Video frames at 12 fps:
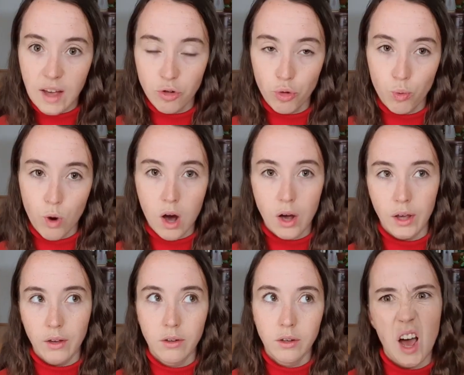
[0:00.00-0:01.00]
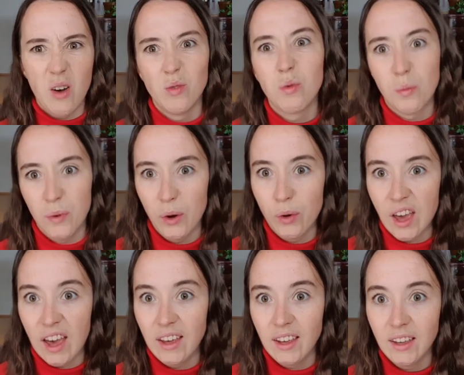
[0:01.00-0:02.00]
as to why I was probably
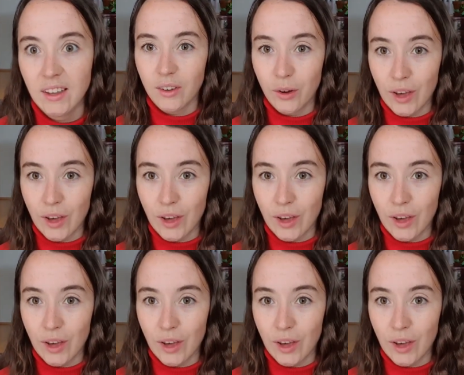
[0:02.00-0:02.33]
okay.